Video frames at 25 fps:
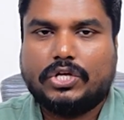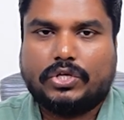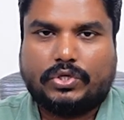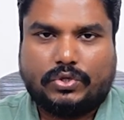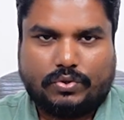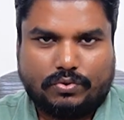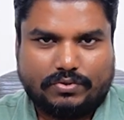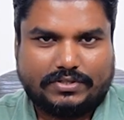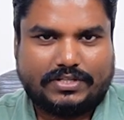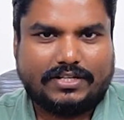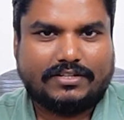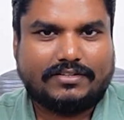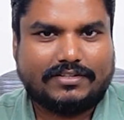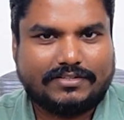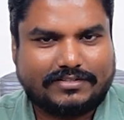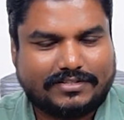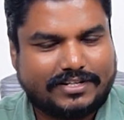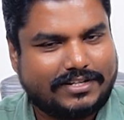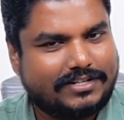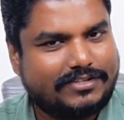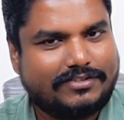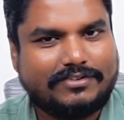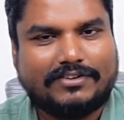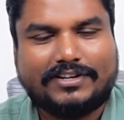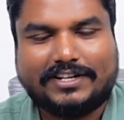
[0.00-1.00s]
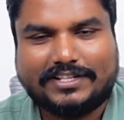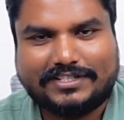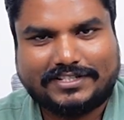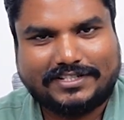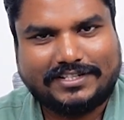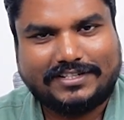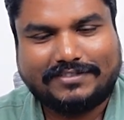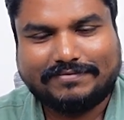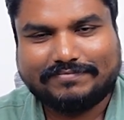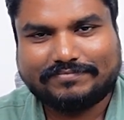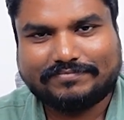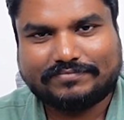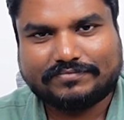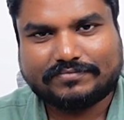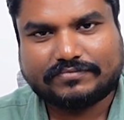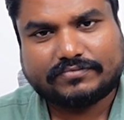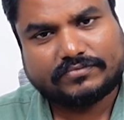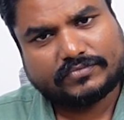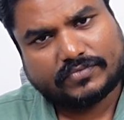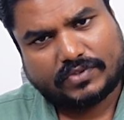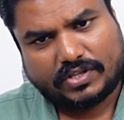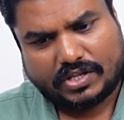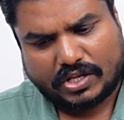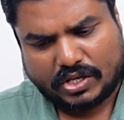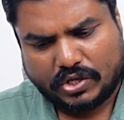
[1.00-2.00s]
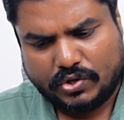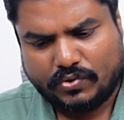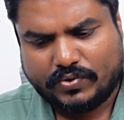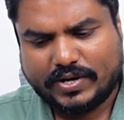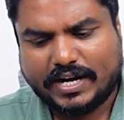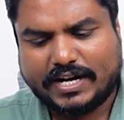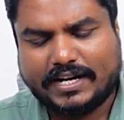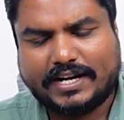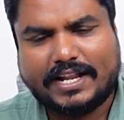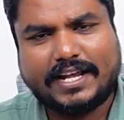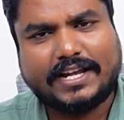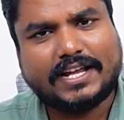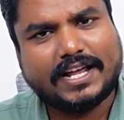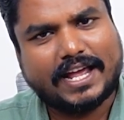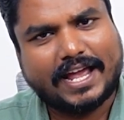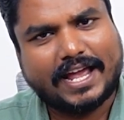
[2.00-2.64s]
Using this technology, you can take